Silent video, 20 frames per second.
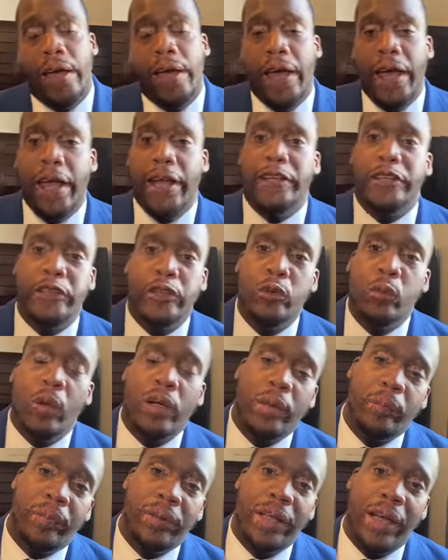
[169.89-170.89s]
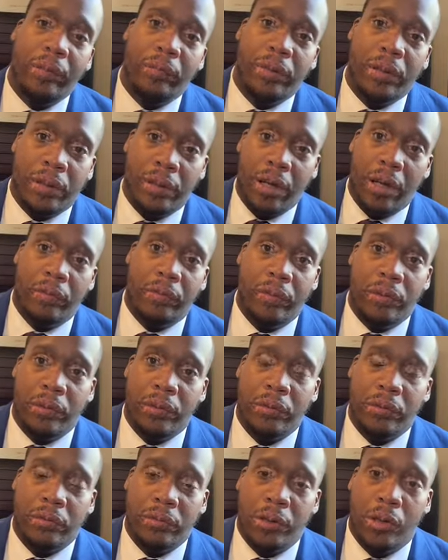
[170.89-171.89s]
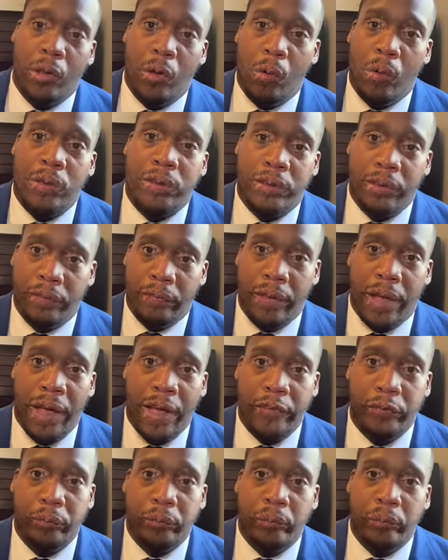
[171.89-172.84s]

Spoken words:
and you want to be able to cover the cost of that.